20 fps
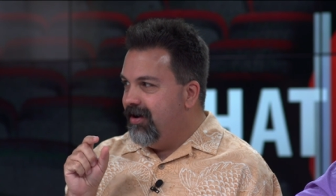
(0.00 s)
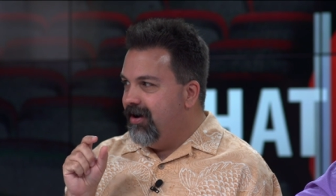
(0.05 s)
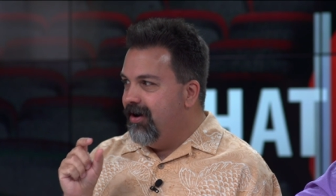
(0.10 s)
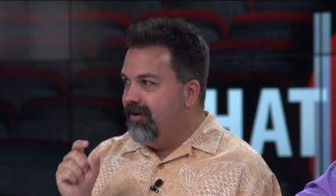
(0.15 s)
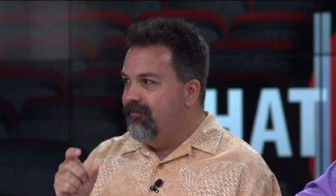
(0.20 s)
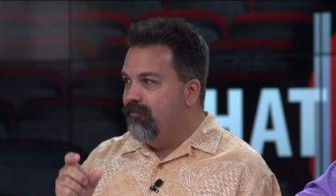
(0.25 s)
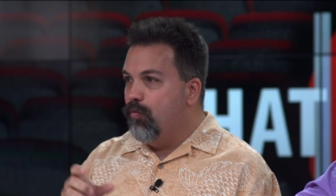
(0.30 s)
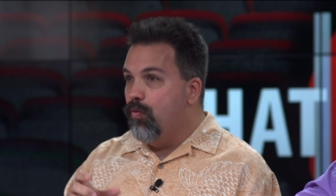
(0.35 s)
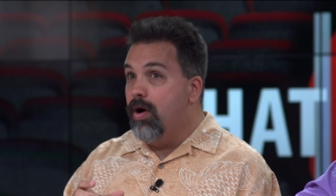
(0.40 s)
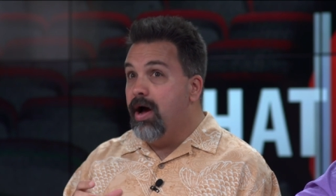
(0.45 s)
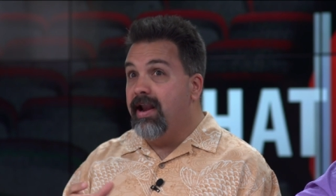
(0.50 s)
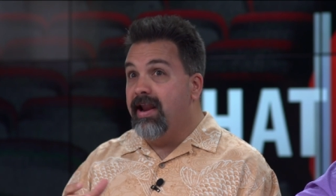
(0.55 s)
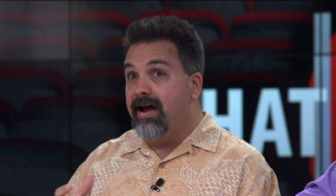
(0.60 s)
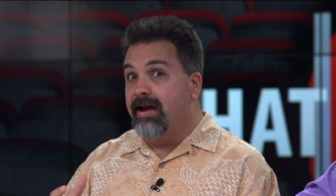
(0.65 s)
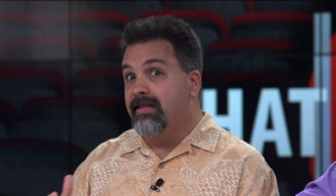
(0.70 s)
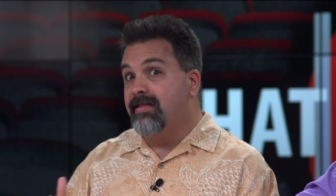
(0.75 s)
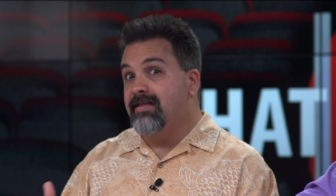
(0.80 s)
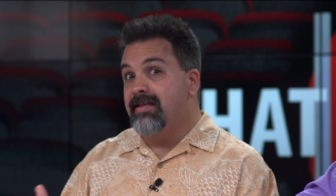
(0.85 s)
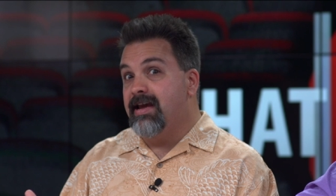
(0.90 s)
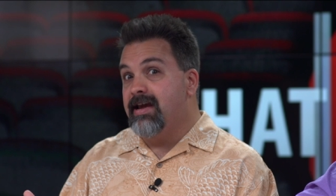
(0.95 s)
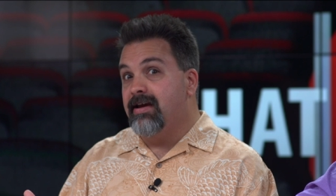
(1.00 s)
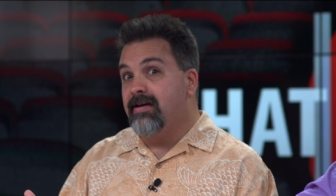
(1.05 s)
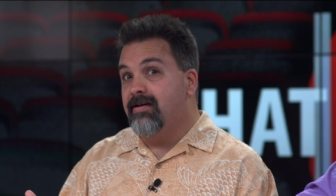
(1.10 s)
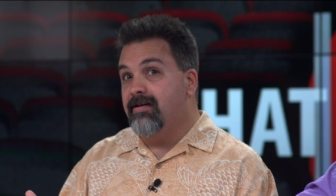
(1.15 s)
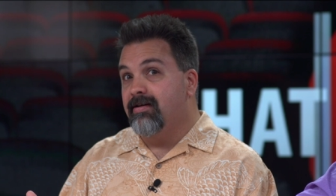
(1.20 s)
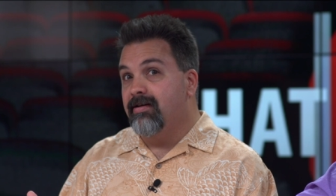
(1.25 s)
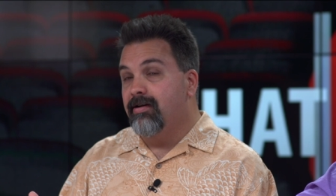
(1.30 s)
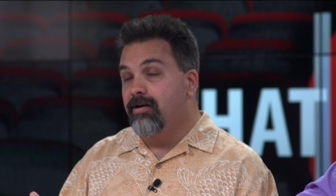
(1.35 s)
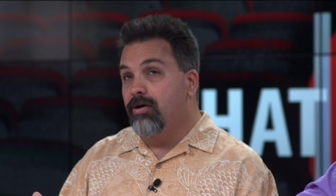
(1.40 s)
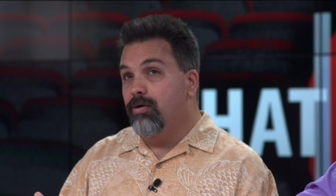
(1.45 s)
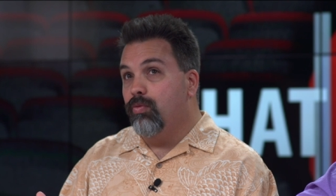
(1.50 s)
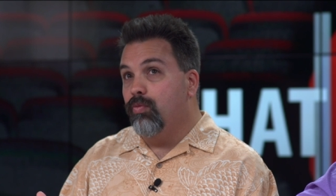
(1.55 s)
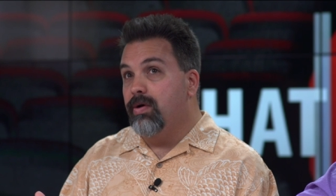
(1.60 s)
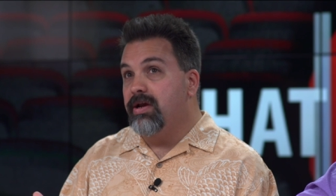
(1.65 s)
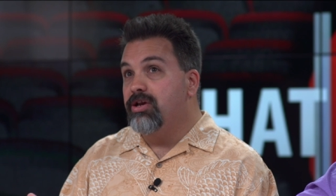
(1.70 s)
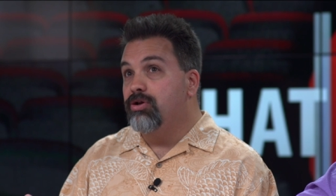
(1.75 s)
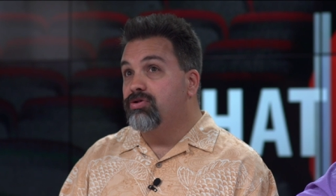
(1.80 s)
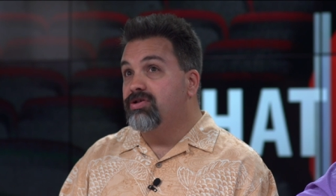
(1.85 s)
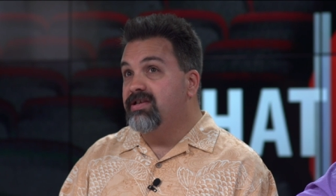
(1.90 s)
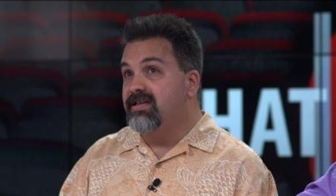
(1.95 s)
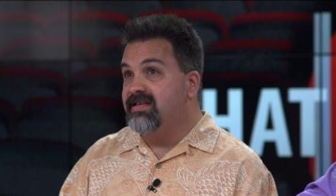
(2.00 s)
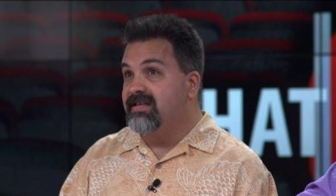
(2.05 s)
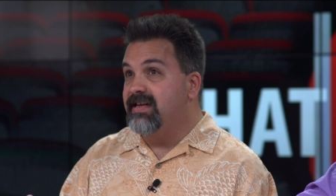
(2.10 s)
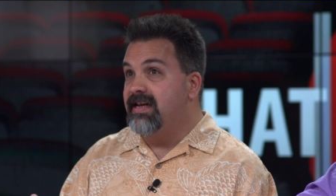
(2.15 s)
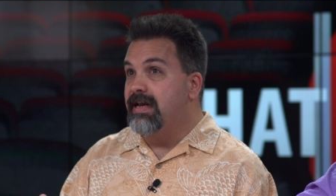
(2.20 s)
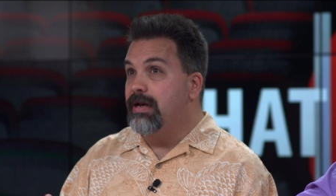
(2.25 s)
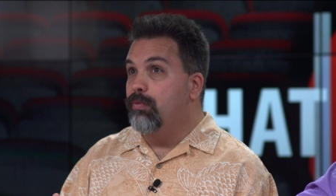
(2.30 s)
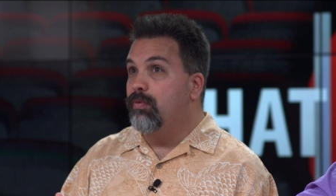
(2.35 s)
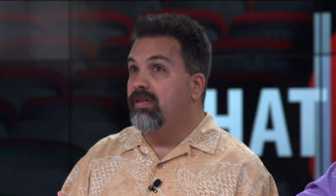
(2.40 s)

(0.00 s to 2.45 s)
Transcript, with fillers: of what I think we used to see